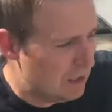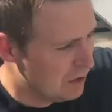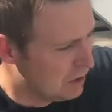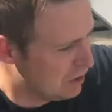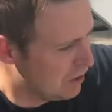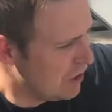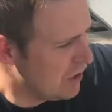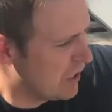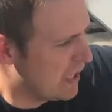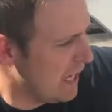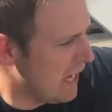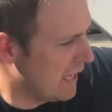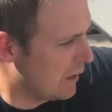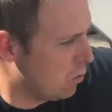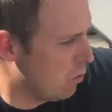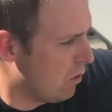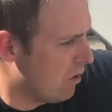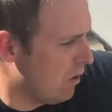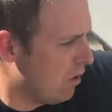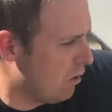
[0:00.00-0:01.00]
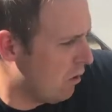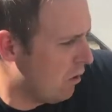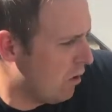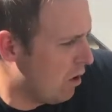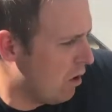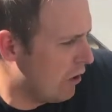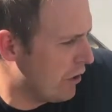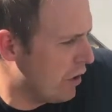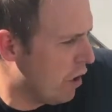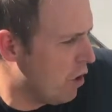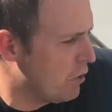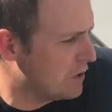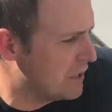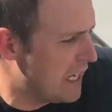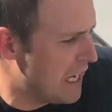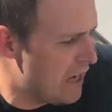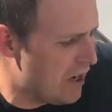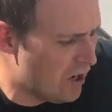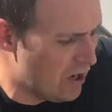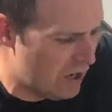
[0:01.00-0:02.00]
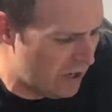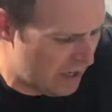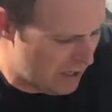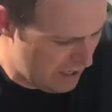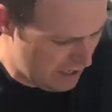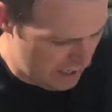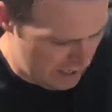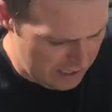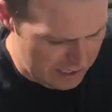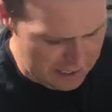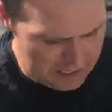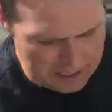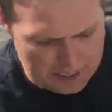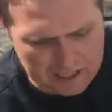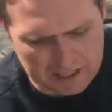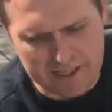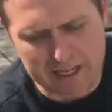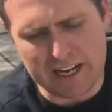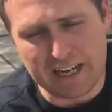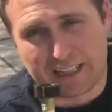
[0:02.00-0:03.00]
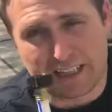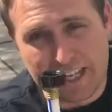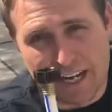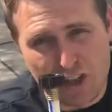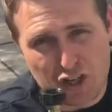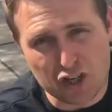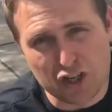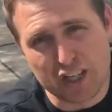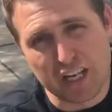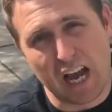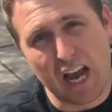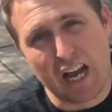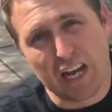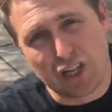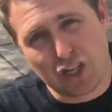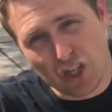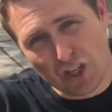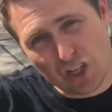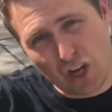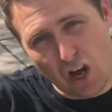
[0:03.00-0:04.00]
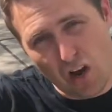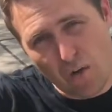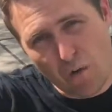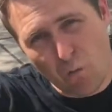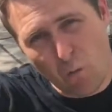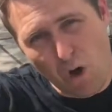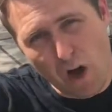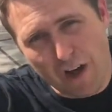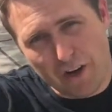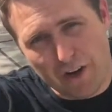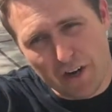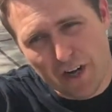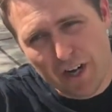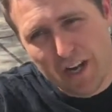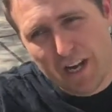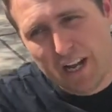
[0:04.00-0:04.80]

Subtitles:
So you connect the hose here and connect the other side to the water.